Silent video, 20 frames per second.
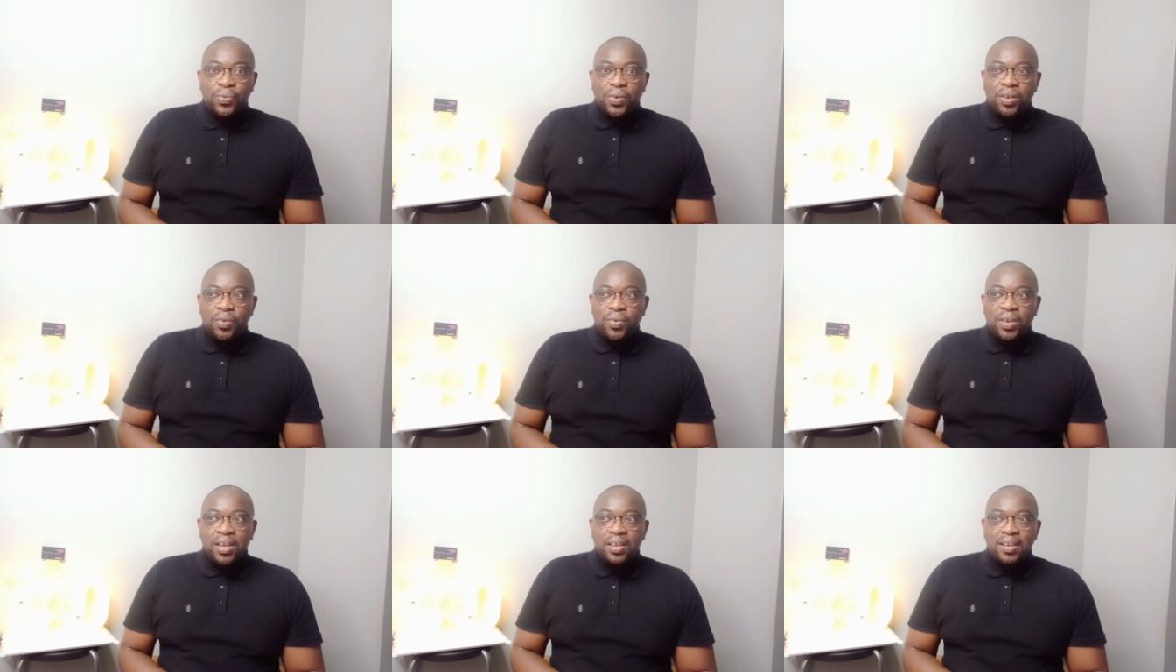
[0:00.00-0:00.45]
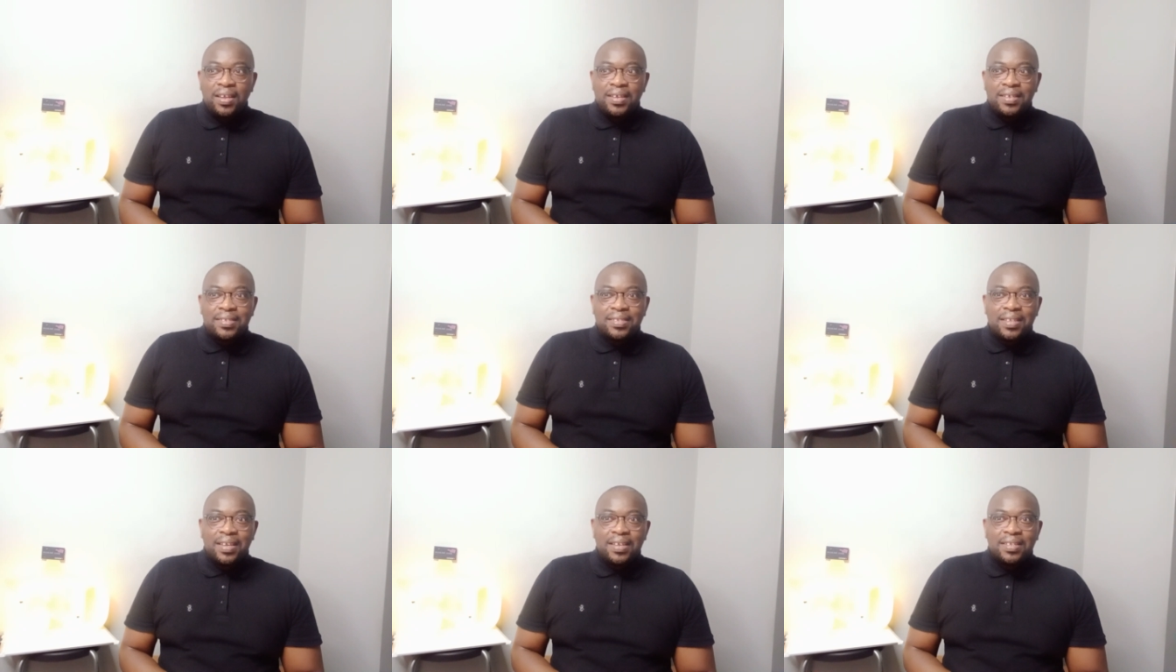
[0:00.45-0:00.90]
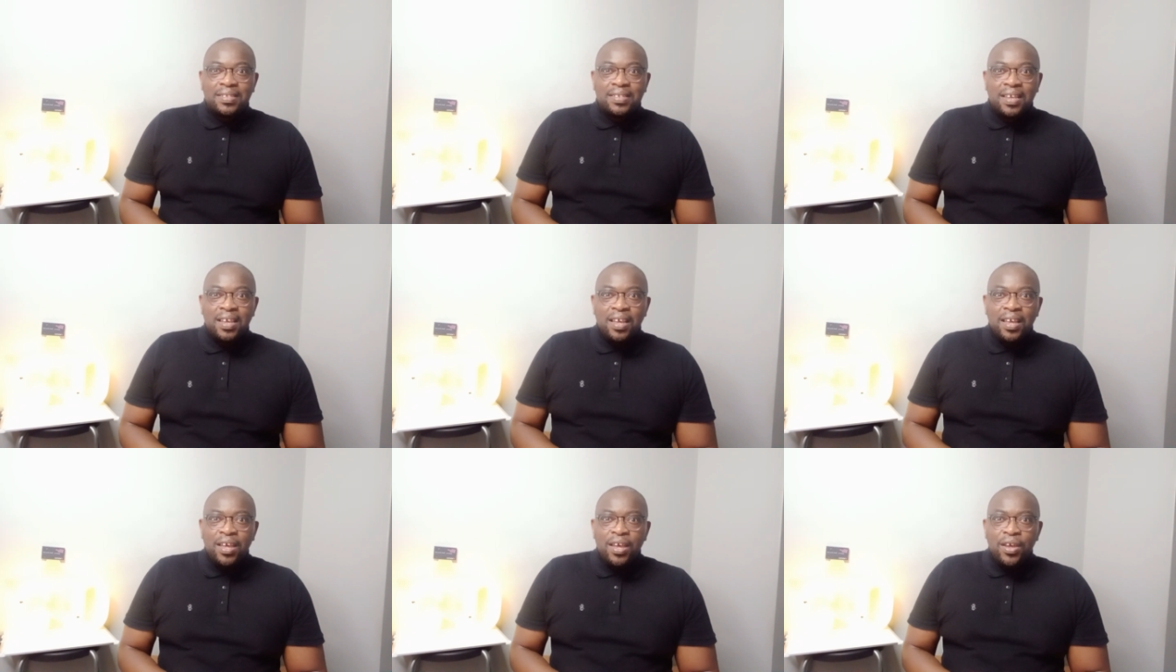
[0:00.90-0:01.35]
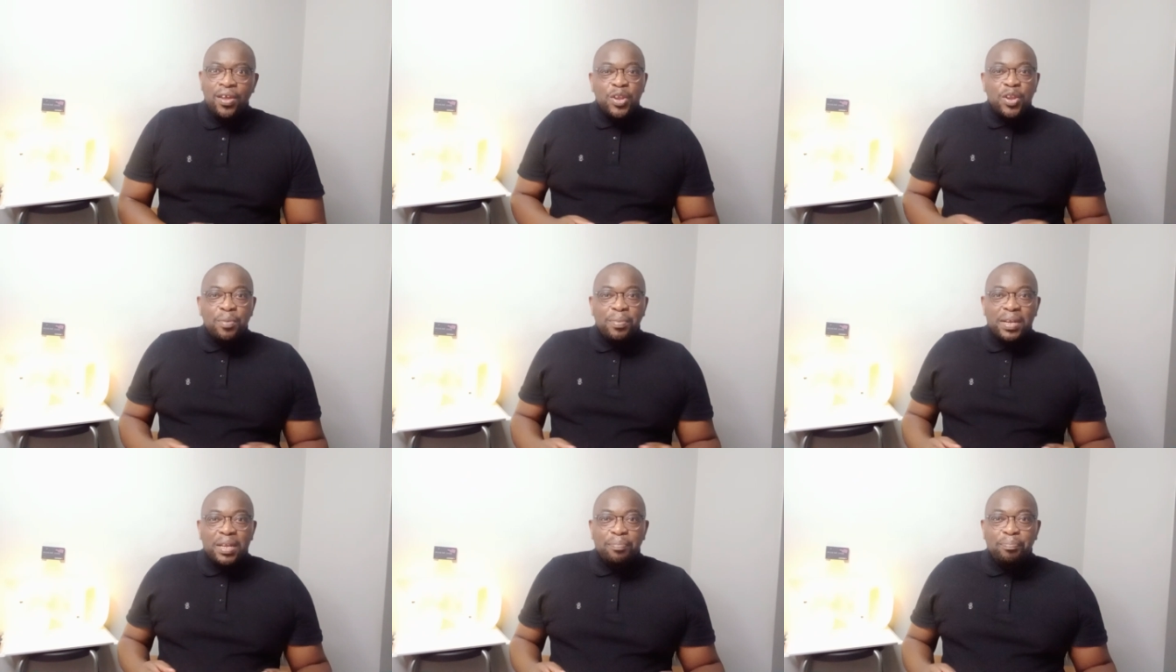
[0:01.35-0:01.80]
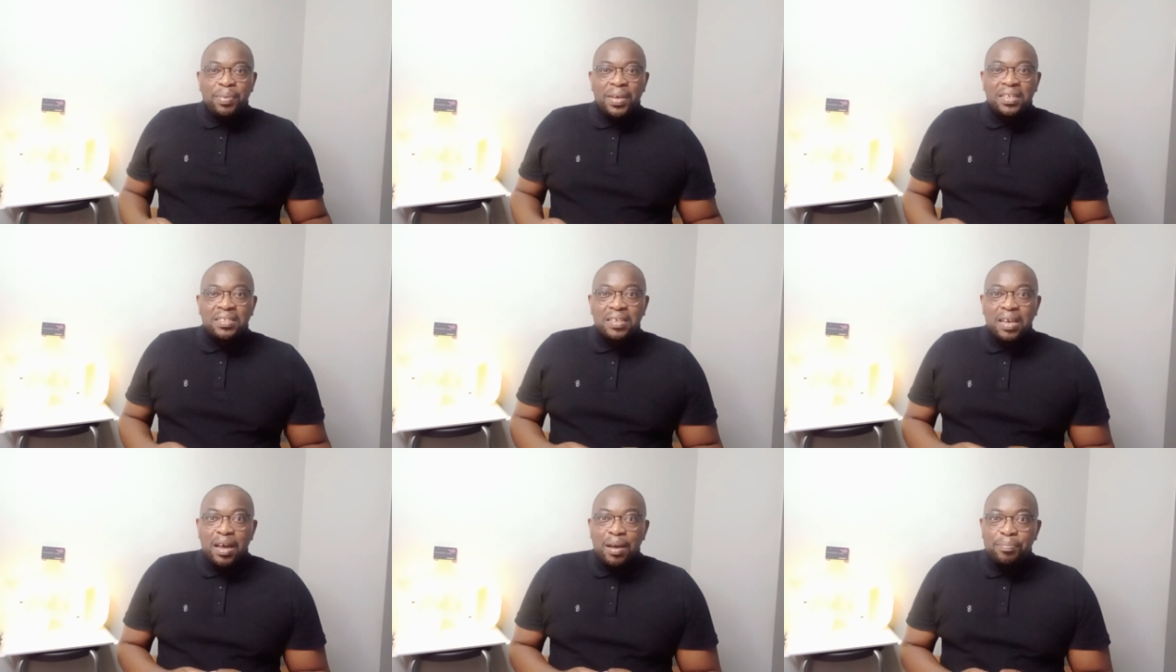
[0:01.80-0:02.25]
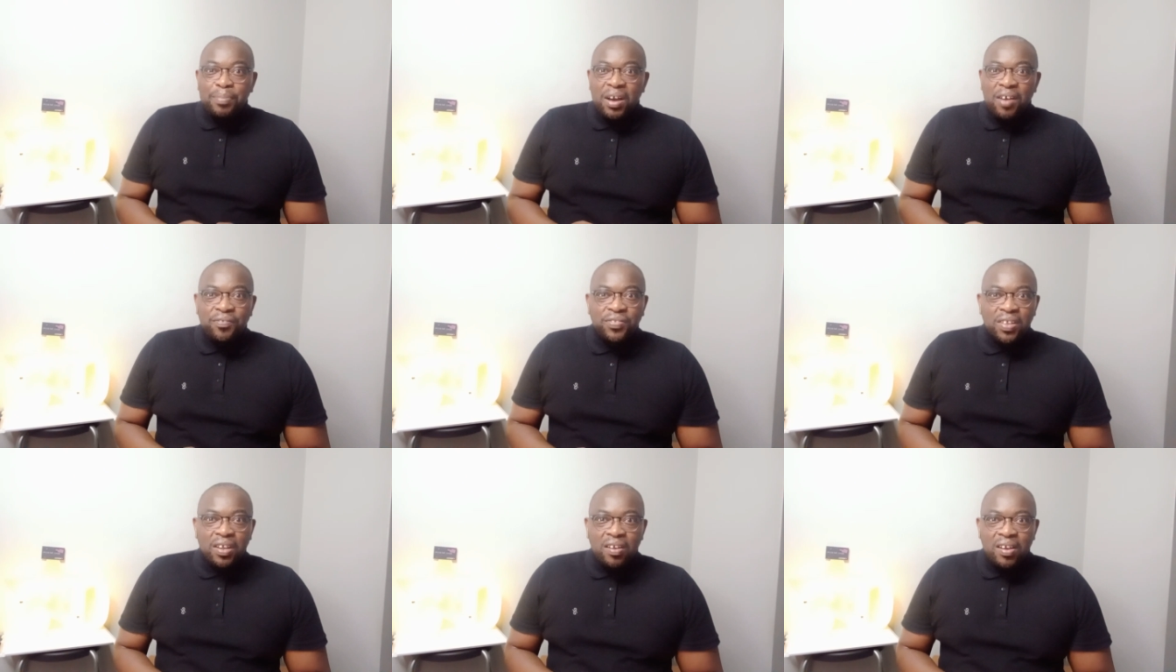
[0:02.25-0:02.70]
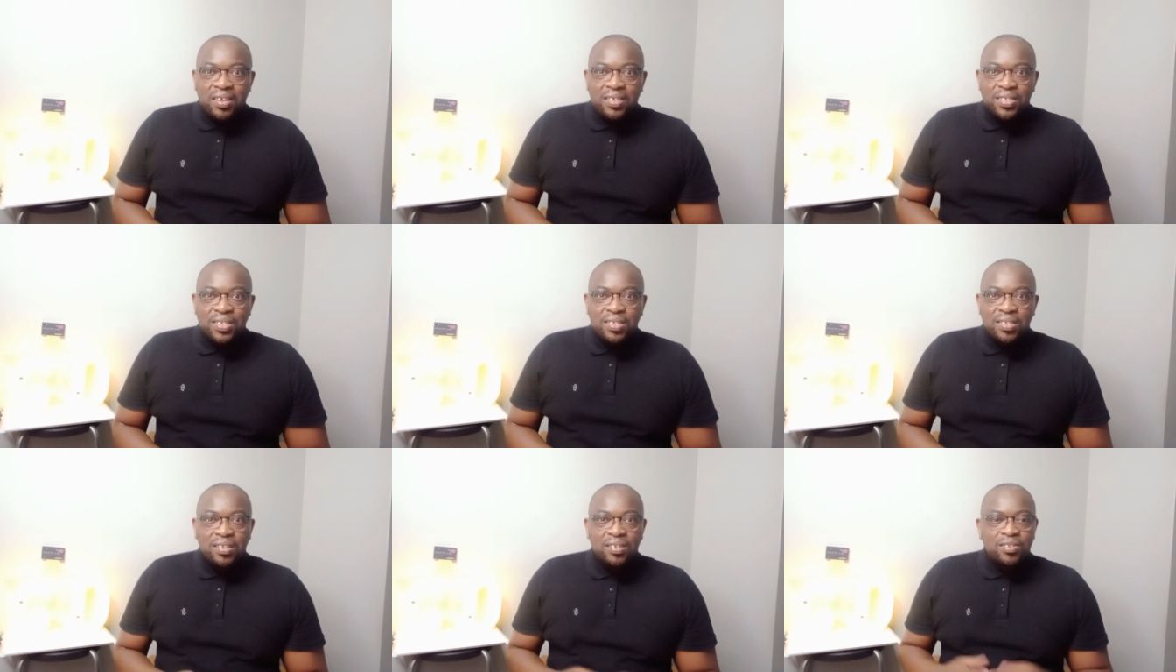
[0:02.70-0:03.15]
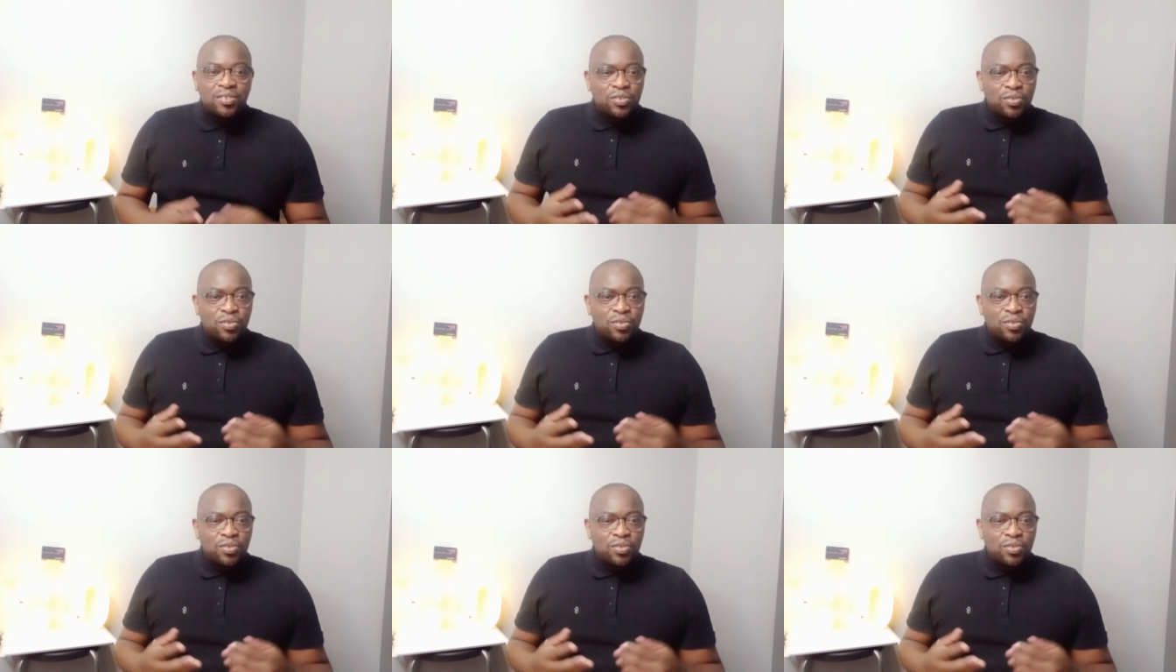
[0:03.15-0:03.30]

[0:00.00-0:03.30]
We realized that nobody picked up after us.